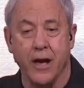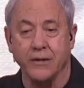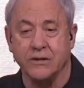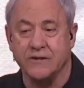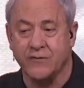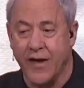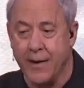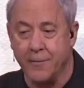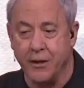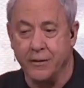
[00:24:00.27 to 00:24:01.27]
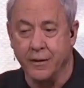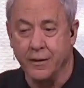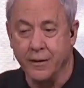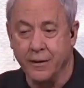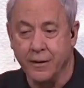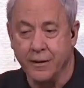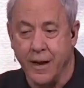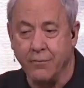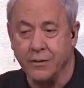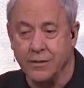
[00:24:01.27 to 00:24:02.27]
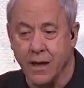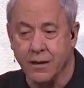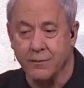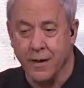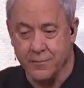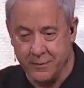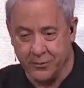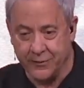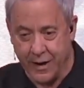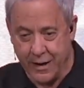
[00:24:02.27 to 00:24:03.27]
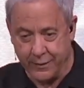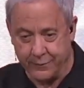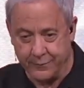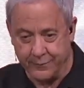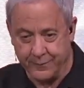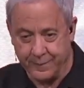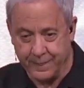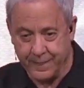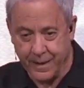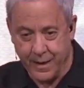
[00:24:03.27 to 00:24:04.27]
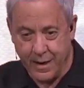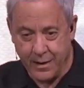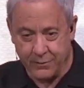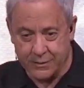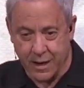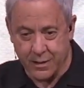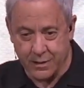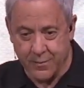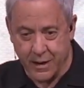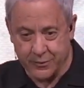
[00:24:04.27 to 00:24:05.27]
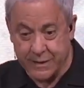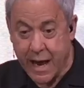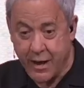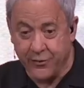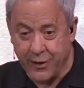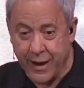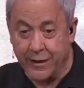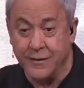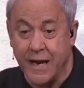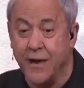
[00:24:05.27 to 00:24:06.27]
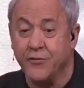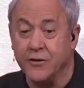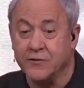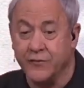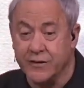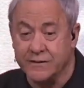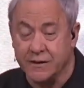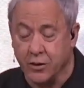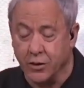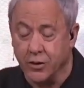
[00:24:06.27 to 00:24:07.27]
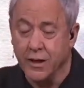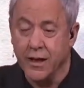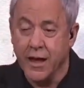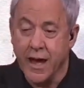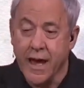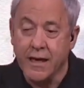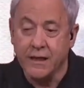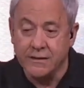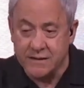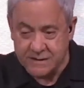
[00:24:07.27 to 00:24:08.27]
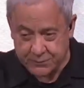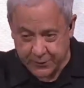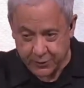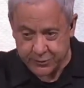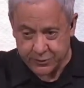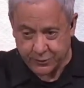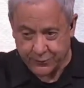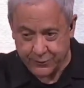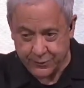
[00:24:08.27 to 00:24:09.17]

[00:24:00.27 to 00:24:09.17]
not just famine. Now we're talking about people dying. And we're talking about death. And death is physical. Hades is spiritual.